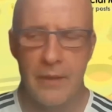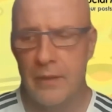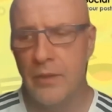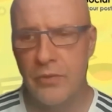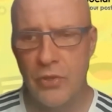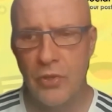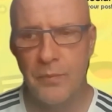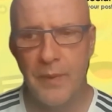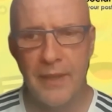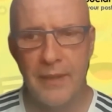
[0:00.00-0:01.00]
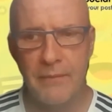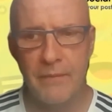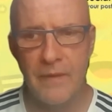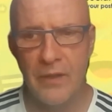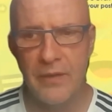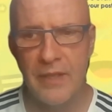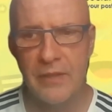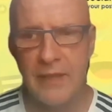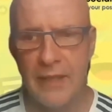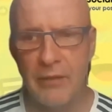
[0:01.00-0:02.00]
YouTube, uh, you know,
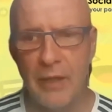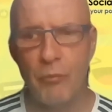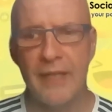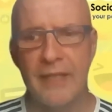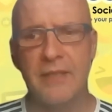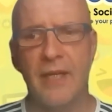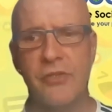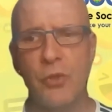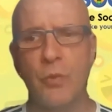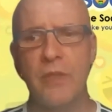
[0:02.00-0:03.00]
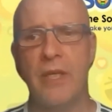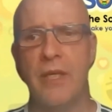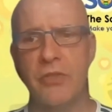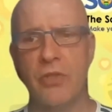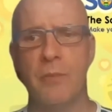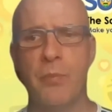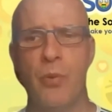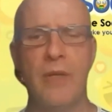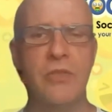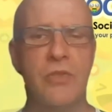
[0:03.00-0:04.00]
need, they they recognize you when you hit a certain
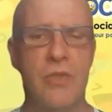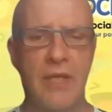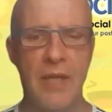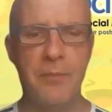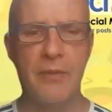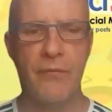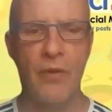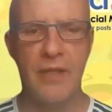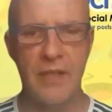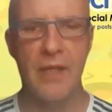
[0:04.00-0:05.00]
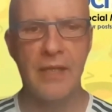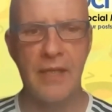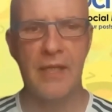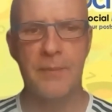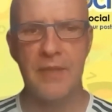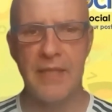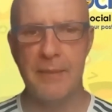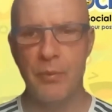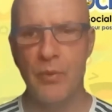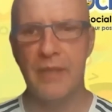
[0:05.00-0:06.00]
point, so you can't be afraid to kind of get up to
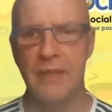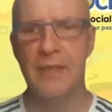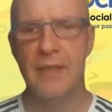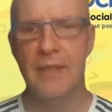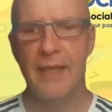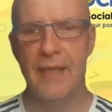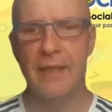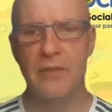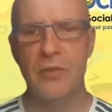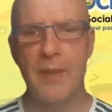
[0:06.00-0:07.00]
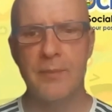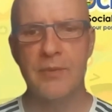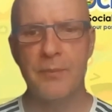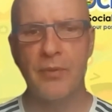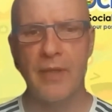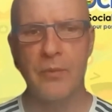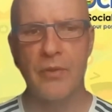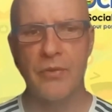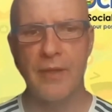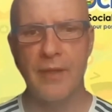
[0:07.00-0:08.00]
that point and to be able to play
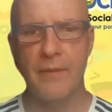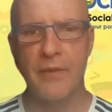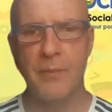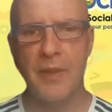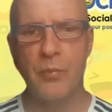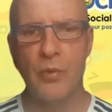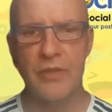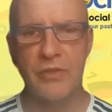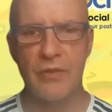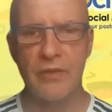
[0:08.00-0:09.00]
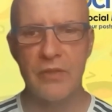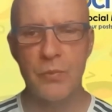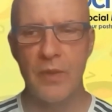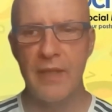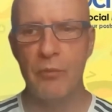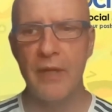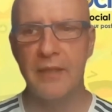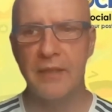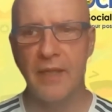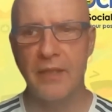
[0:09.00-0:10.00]
with uh, the big boys so that this way they
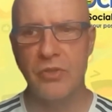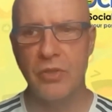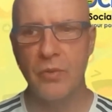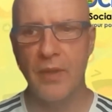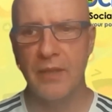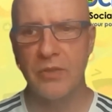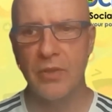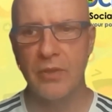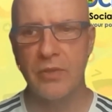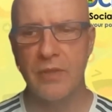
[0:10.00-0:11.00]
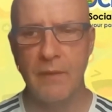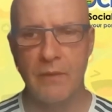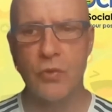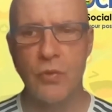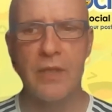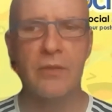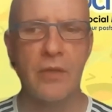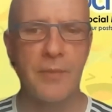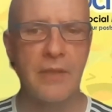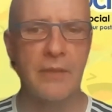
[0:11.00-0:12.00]
recognize you and start to t- treat you a
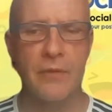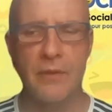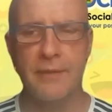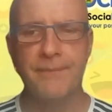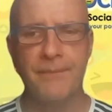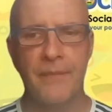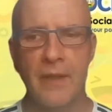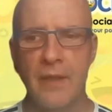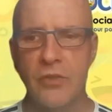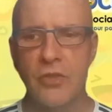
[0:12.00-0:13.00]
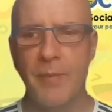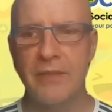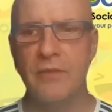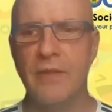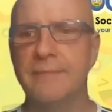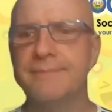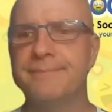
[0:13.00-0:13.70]
little bit differently. So back to you, Vic.